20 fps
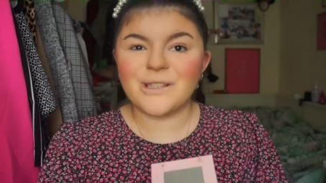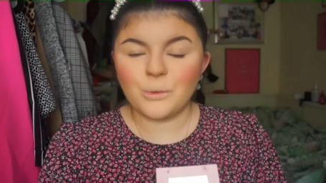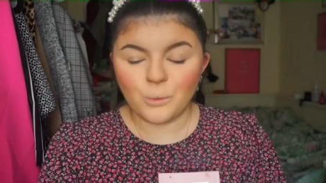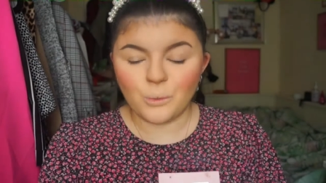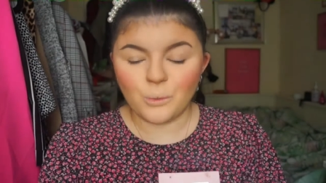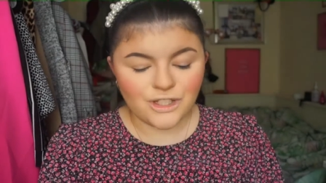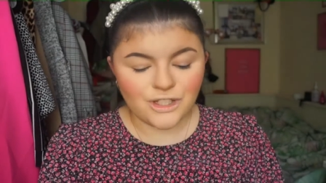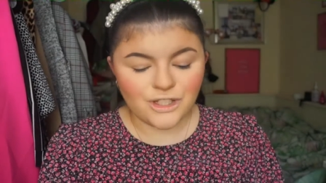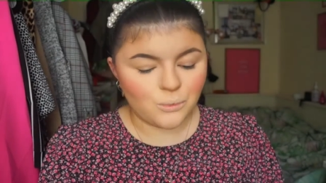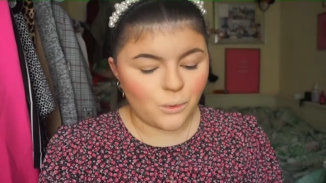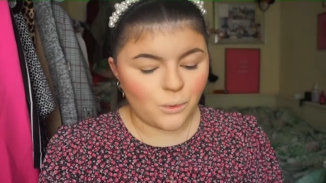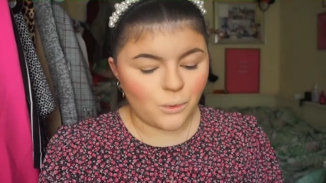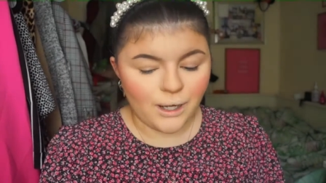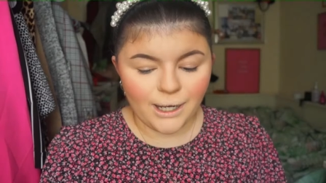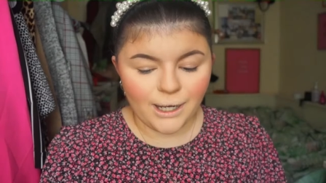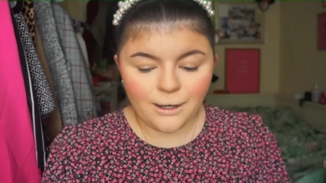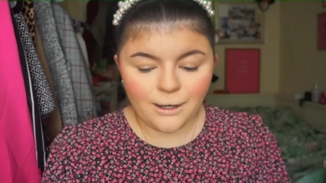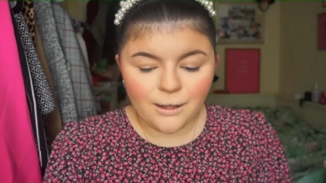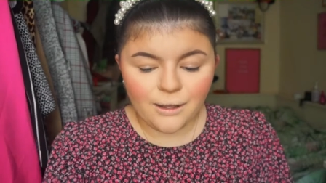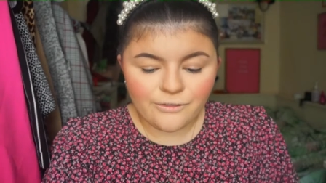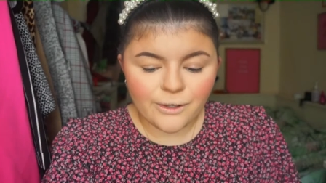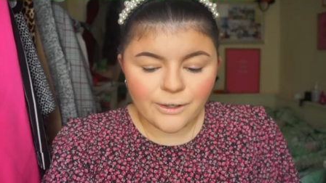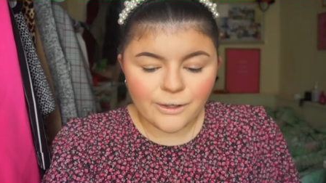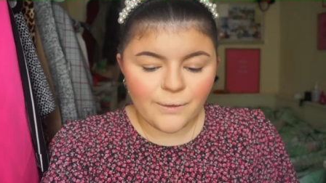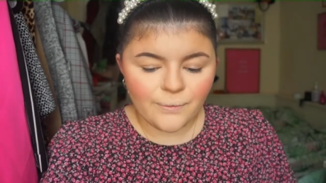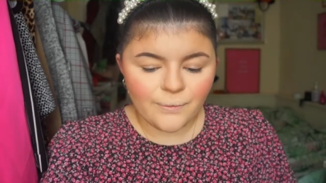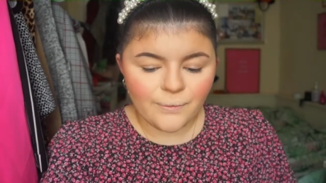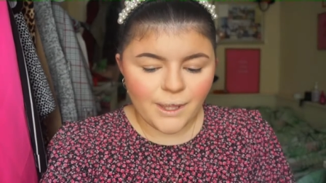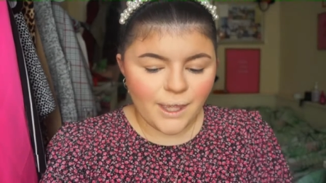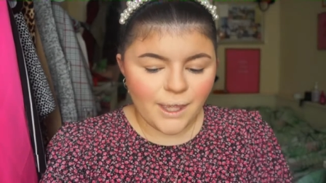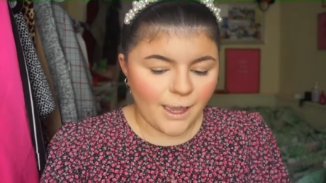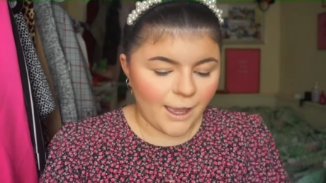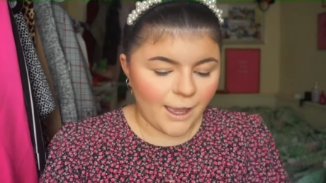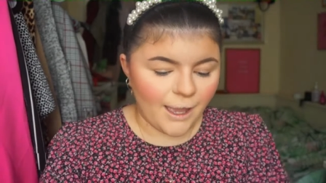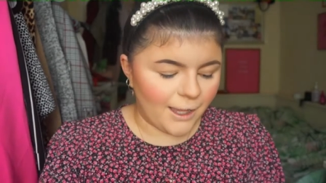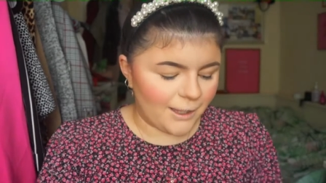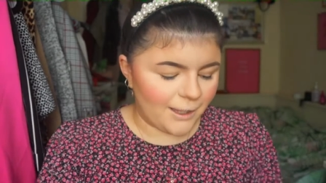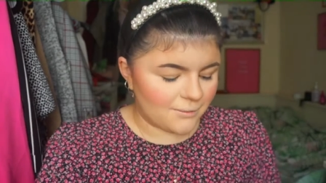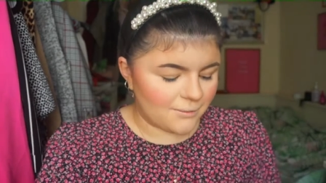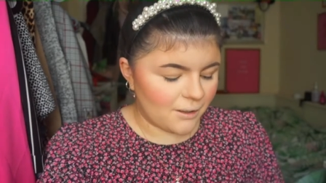which is what I love
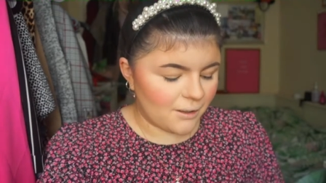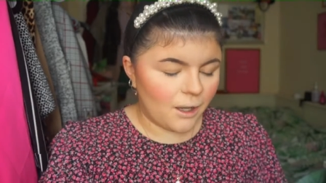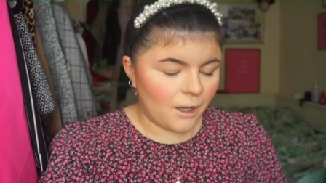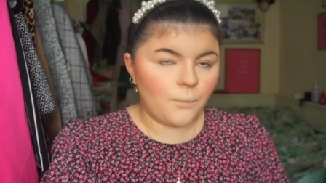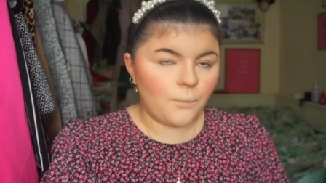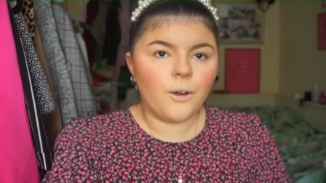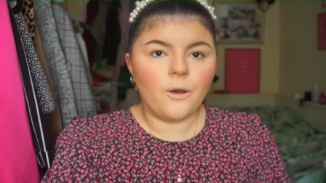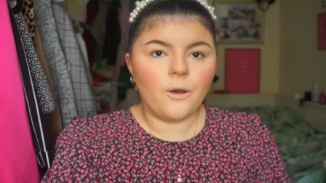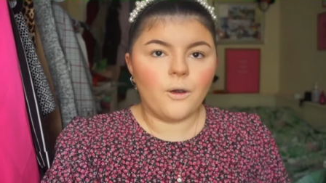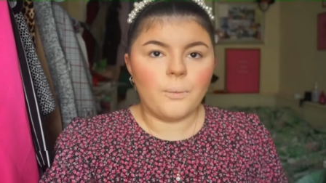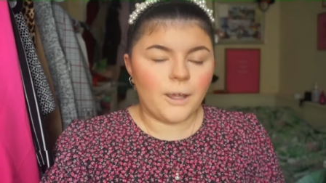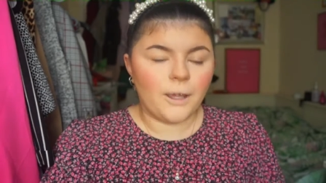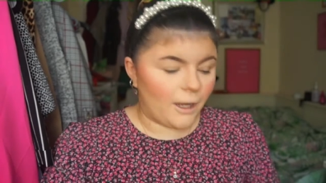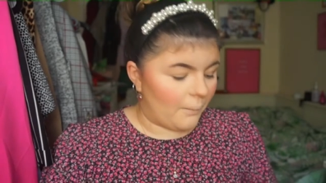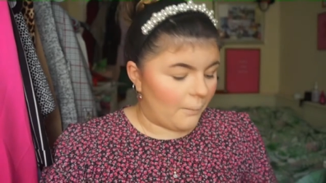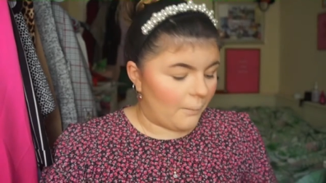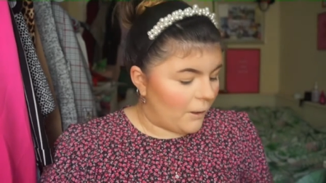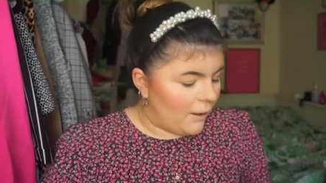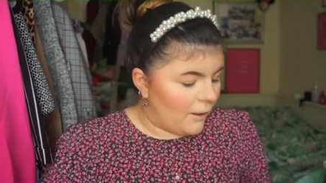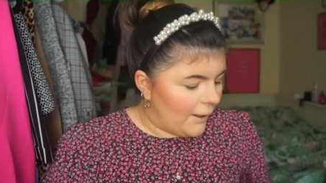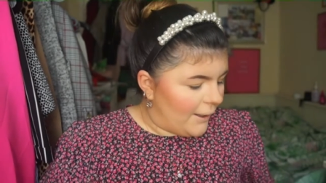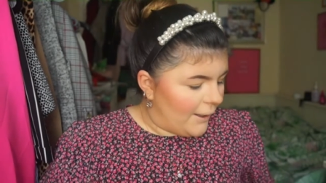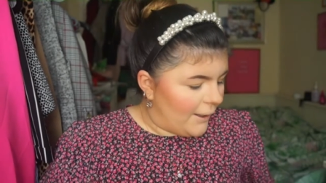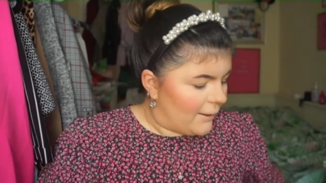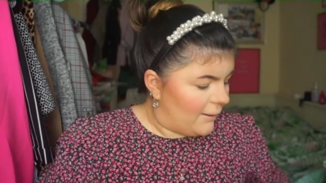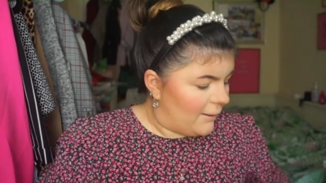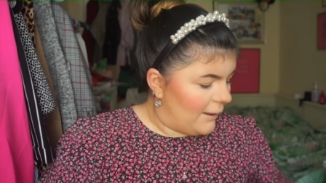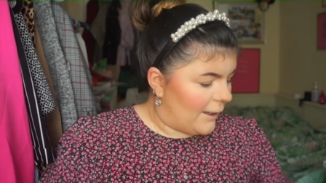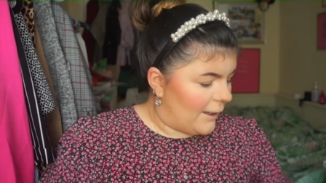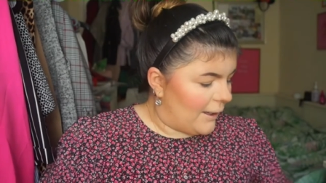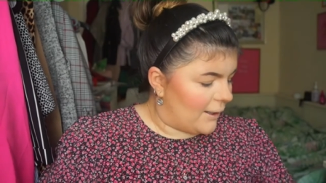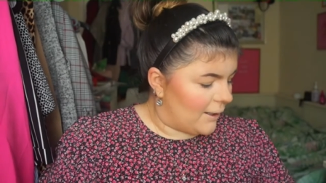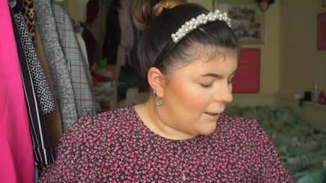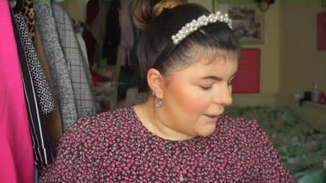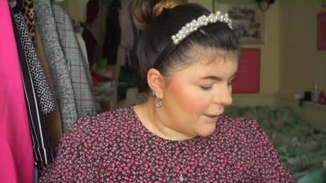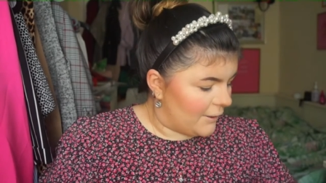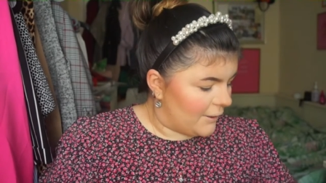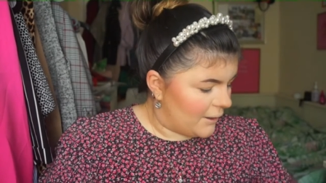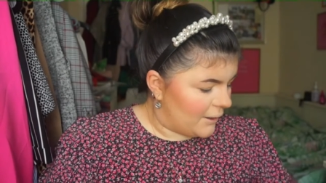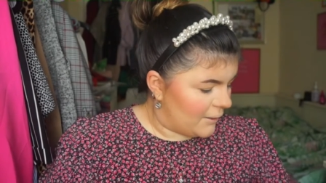and I will be applying a
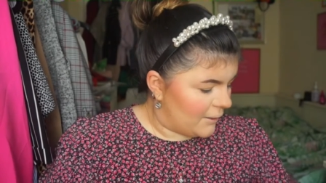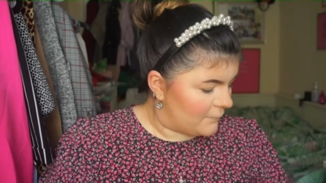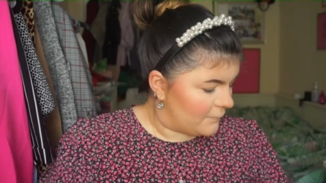liner